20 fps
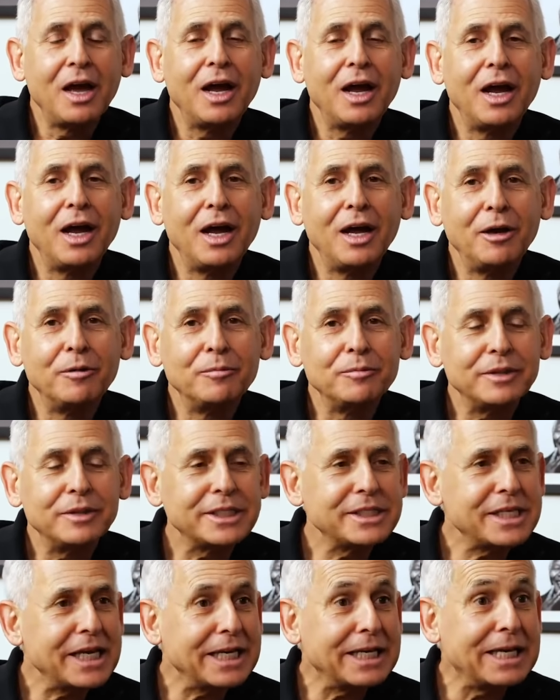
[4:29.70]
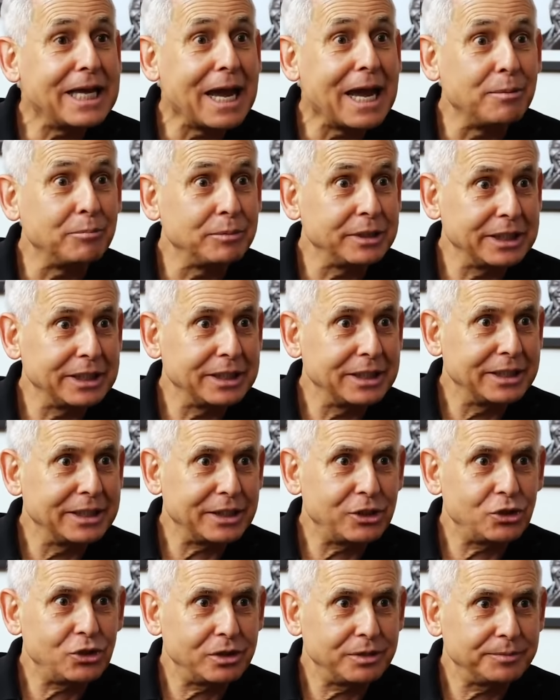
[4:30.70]
Um, let's take gambling
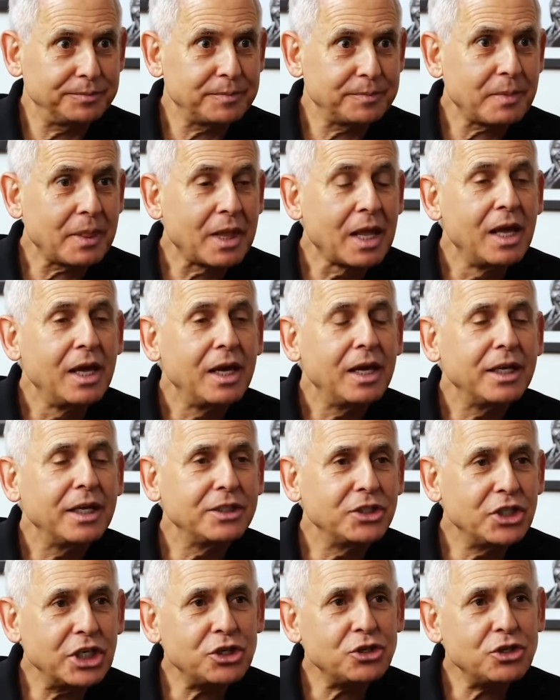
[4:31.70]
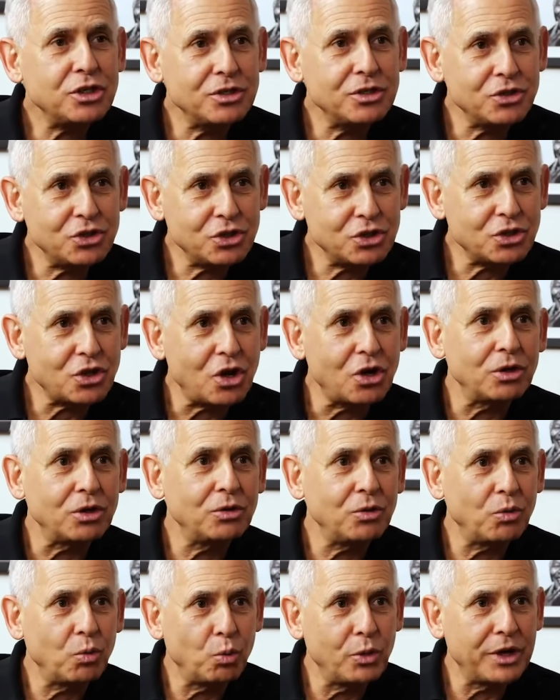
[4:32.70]
addiction addictions
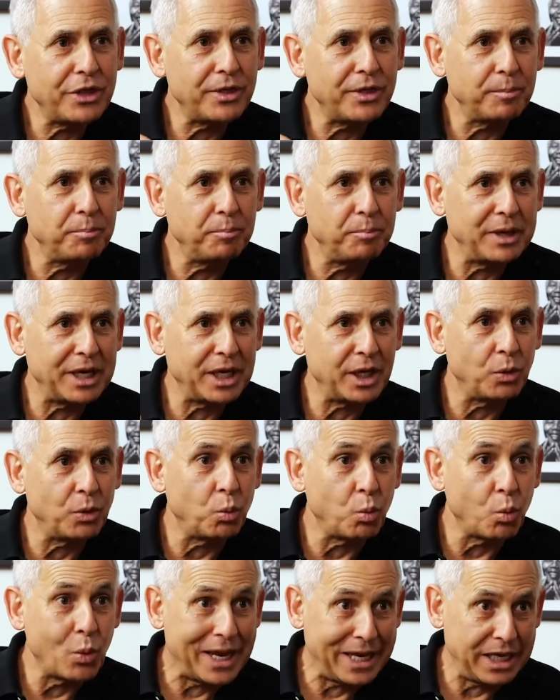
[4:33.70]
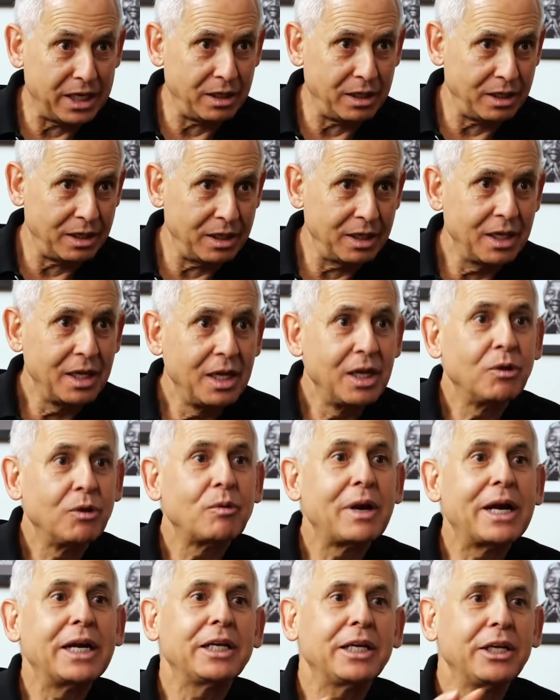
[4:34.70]
start with a big win,
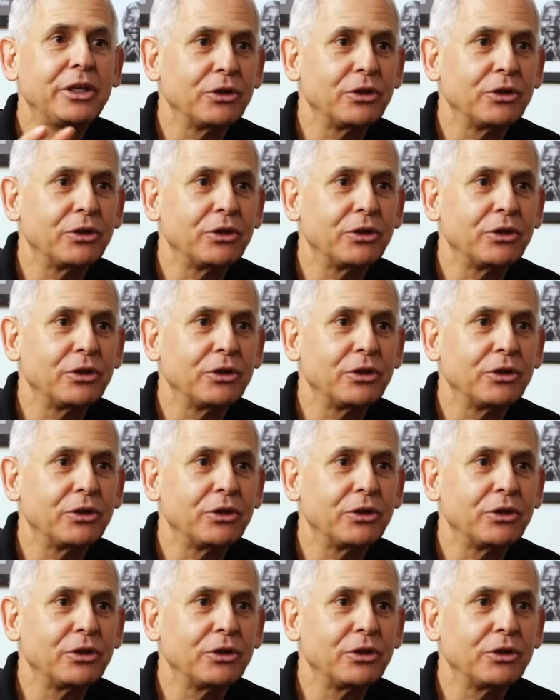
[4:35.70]
right?